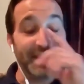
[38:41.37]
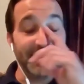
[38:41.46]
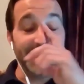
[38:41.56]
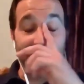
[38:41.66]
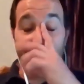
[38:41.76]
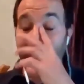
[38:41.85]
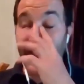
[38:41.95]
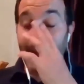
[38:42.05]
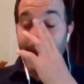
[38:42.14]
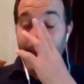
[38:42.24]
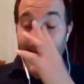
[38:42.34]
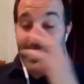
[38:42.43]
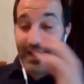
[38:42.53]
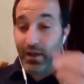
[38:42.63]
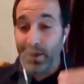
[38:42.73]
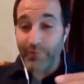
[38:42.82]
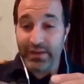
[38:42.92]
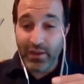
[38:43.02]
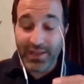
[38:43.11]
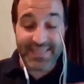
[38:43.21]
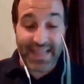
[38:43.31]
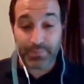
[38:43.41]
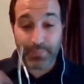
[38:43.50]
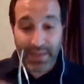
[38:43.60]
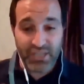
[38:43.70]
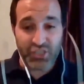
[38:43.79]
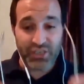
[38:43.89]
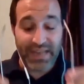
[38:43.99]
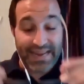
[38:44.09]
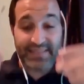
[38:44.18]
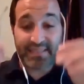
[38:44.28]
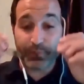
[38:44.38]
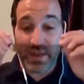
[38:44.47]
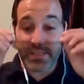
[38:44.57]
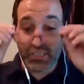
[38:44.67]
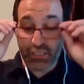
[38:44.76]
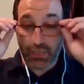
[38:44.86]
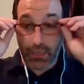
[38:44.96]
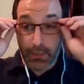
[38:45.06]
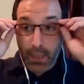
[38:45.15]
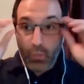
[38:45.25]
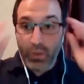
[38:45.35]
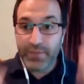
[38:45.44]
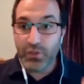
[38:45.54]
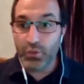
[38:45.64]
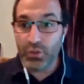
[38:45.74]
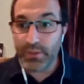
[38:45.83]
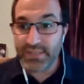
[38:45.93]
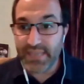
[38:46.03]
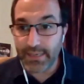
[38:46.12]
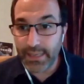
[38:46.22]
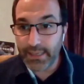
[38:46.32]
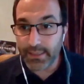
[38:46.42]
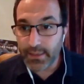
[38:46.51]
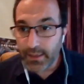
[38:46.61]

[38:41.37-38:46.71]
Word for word: this is the thing that I realized as a patient and as a practitioner, whenever you do a technique,